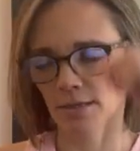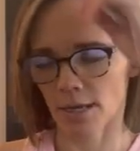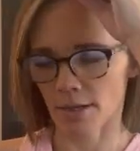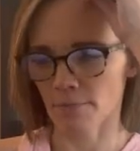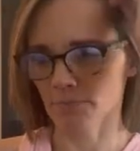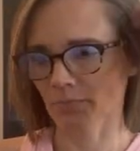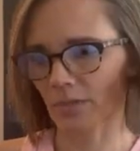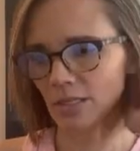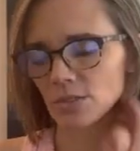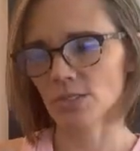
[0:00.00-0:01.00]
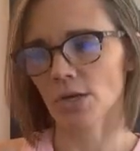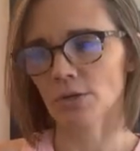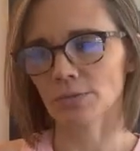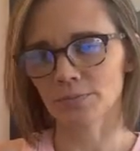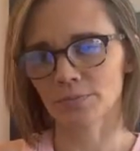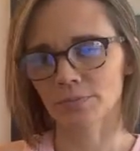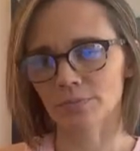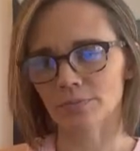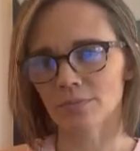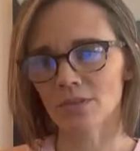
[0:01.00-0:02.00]
Um, so
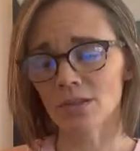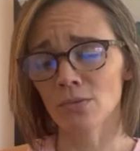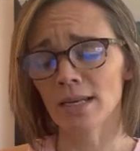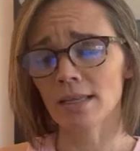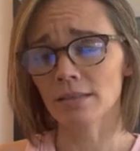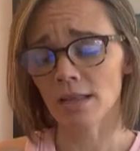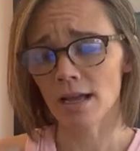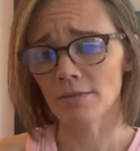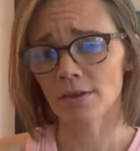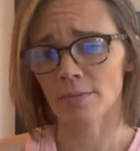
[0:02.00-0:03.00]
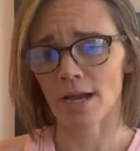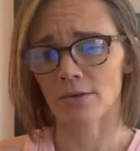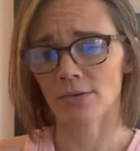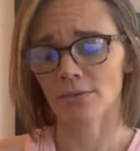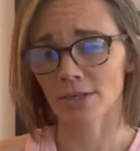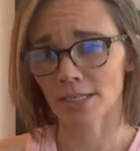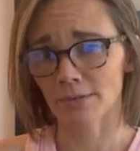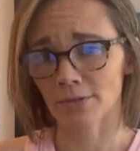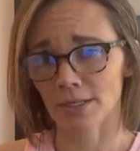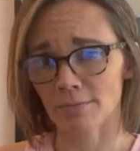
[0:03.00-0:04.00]
what I love about working
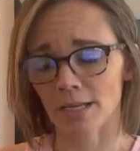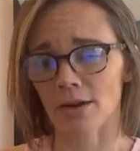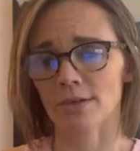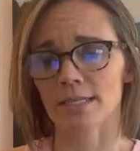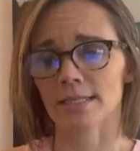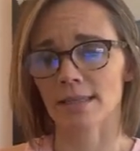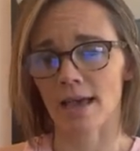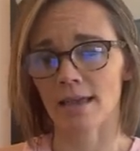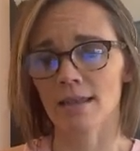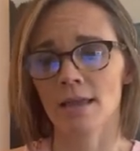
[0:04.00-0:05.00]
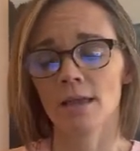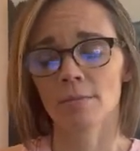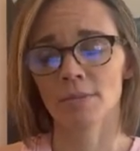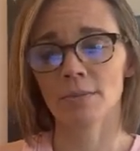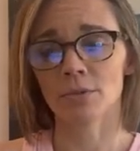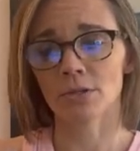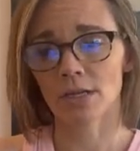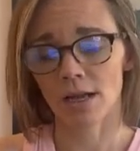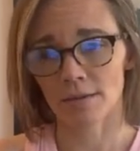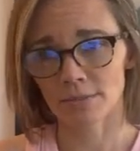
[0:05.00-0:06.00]
for him now is that people
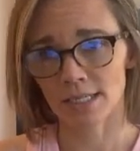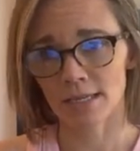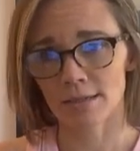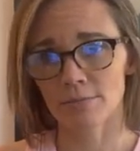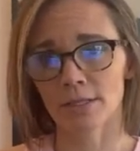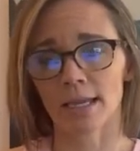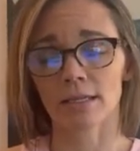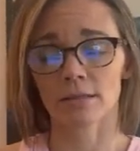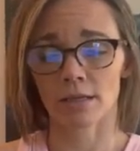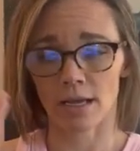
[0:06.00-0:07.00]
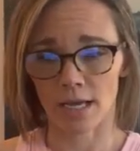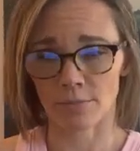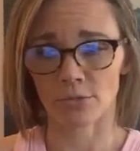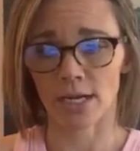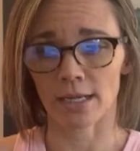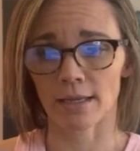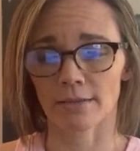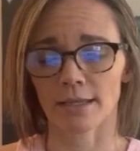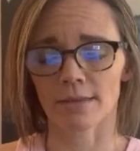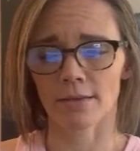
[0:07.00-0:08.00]
come to him like, I'm ready.
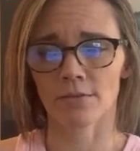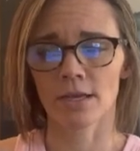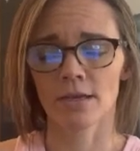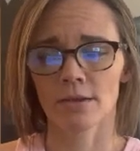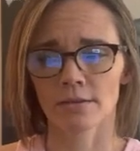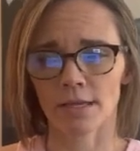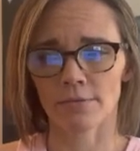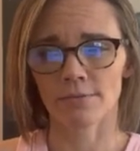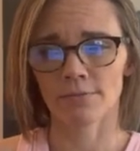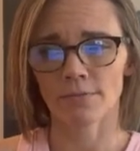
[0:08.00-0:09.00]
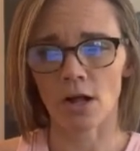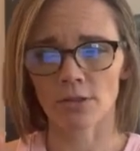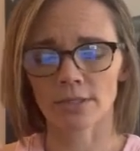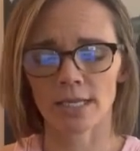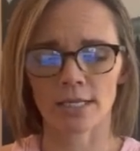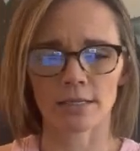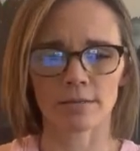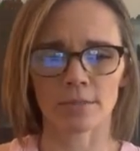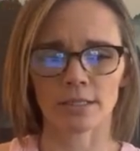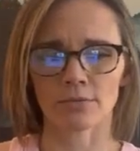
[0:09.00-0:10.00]
Like they've they've followed
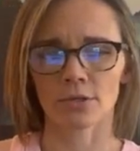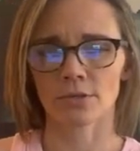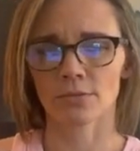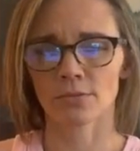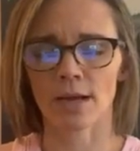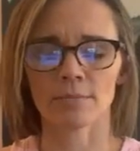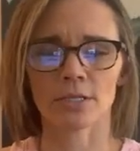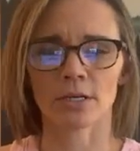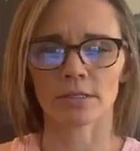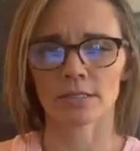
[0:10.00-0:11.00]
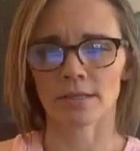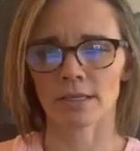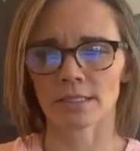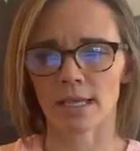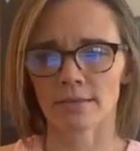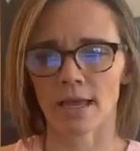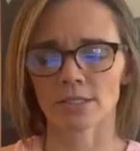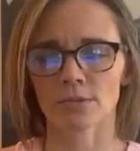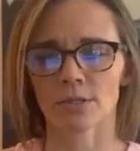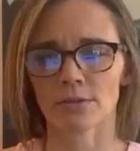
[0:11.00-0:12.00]
him and her webinars and things like that
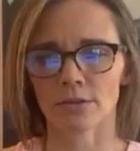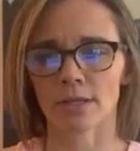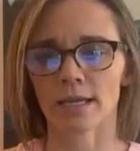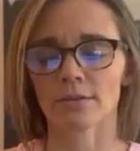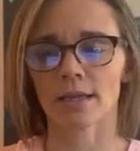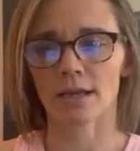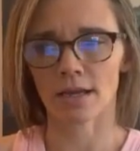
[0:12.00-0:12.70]
to where they're like they